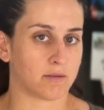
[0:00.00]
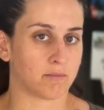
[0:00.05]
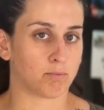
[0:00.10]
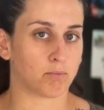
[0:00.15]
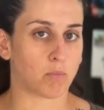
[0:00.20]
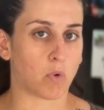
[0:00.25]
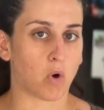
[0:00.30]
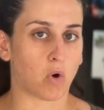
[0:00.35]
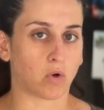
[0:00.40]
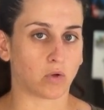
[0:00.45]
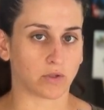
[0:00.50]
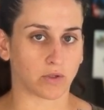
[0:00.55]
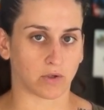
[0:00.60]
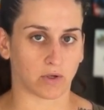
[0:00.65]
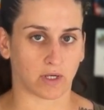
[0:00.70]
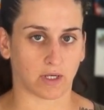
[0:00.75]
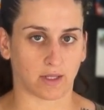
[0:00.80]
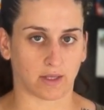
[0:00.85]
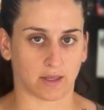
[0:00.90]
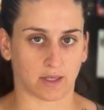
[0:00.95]
mold or
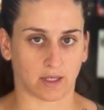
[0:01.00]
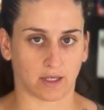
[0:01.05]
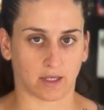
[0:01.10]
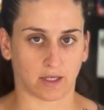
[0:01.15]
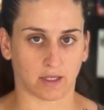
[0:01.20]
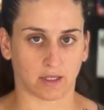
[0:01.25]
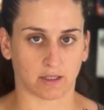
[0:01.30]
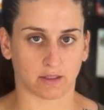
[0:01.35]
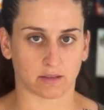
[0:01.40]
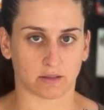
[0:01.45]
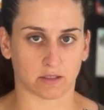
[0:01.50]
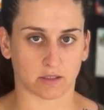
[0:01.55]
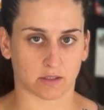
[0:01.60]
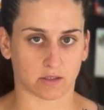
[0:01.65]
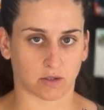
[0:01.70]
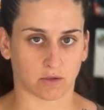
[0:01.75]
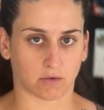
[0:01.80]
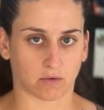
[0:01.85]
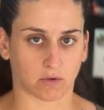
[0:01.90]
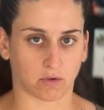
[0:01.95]
anything to
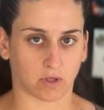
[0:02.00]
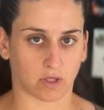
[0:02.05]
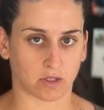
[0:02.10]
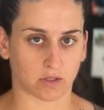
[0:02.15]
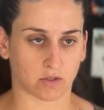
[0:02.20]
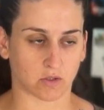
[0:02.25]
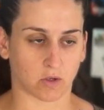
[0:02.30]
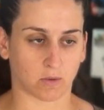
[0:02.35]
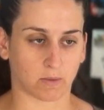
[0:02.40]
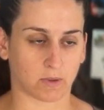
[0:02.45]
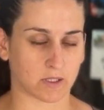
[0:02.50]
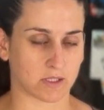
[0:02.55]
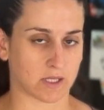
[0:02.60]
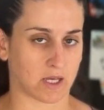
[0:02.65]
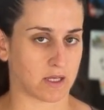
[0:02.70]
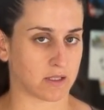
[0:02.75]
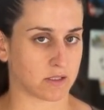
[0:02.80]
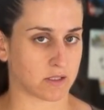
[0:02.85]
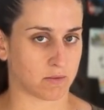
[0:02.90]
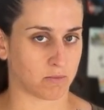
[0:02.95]
start growing on the Scoby because
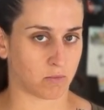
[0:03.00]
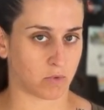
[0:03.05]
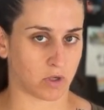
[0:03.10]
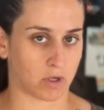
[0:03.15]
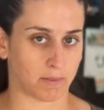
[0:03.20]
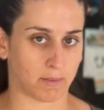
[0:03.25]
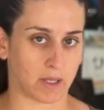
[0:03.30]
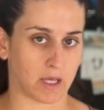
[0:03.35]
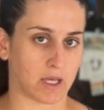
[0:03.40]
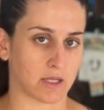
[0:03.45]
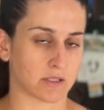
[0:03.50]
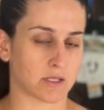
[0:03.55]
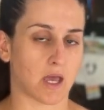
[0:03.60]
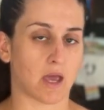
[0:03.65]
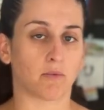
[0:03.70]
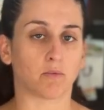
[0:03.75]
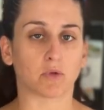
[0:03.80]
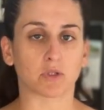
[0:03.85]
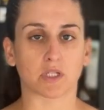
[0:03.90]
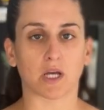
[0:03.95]
I had something weird on my hands.
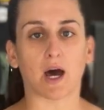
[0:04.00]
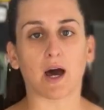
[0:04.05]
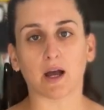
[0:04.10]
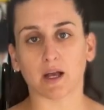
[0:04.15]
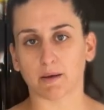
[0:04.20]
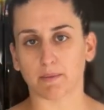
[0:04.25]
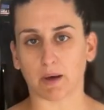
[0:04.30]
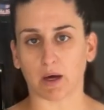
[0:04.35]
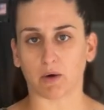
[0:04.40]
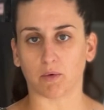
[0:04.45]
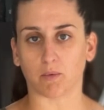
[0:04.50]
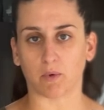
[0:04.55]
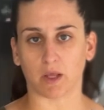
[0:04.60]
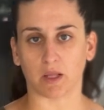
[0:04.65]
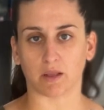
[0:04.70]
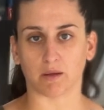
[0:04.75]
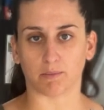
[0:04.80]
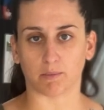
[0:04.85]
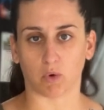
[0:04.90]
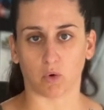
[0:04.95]
And we'll talk about
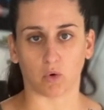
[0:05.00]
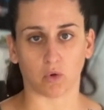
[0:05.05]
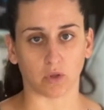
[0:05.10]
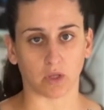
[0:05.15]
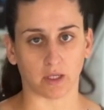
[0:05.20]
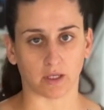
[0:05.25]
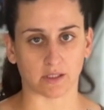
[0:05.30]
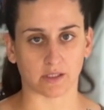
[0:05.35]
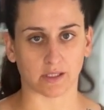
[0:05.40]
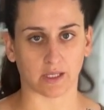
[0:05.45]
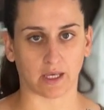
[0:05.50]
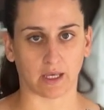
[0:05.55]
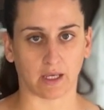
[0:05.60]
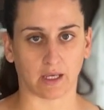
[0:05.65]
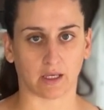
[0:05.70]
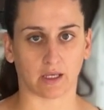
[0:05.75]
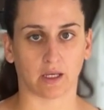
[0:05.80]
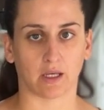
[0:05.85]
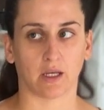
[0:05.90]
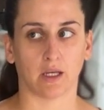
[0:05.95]
what the mold looks
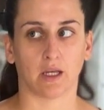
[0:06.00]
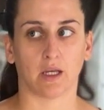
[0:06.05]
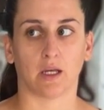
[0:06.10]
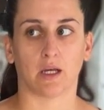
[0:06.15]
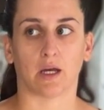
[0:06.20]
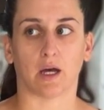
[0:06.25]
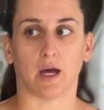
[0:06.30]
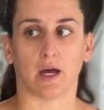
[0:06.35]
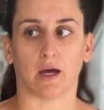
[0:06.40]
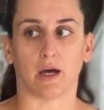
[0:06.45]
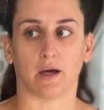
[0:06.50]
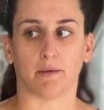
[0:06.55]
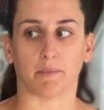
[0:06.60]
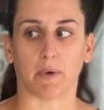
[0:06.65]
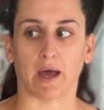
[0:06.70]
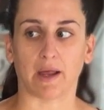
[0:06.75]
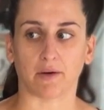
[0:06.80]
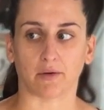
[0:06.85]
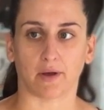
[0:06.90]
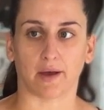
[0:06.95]
like.
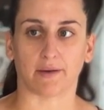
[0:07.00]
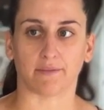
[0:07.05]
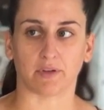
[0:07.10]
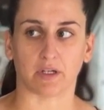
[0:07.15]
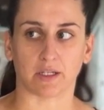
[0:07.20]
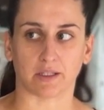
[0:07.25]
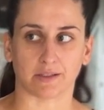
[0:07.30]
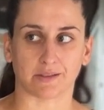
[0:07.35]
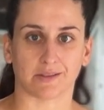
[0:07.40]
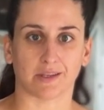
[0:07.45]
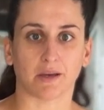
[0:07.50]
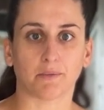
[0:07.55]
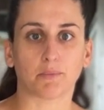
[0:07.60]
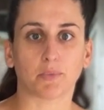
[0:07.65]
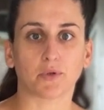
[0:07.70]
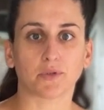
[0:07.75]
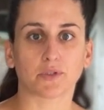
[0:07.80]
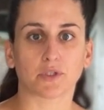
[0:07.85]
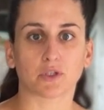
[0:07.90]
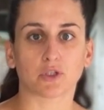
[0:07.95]
I don't have an
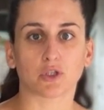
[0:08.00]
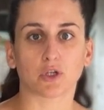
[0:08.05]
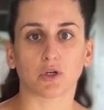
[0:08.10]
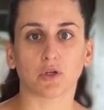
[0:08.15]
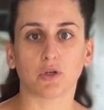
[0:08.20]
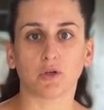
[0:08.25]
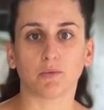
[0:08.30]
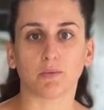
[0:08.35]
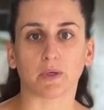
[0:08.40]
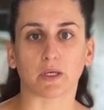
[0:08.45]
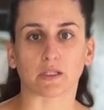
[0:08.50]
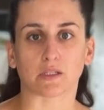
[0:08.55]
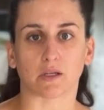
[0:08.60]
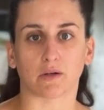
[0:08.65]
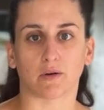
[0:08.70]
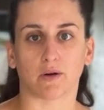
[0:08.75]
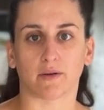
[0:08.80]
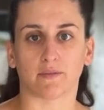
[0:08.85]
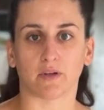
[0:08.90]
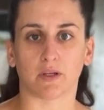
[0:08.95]
example to show you because I
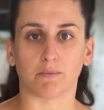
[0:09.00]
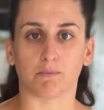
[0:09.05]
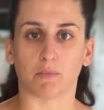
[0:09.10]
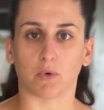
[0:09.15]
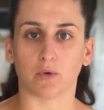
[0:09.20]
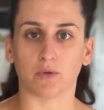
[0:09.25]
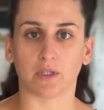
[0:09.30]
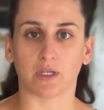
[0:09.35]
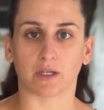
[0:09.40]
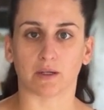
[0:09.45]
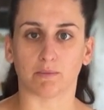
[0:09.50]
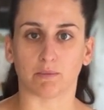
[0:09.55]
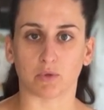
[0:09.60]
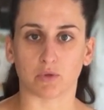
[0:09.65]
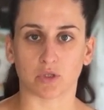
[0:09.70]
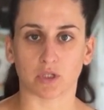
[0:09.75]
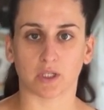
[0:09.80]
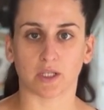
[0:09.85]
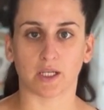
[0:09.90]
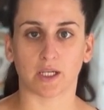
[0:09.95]
don't have any moldy
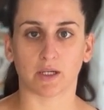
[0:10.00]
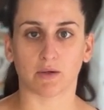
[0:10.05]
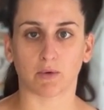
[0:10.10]
kombucha laying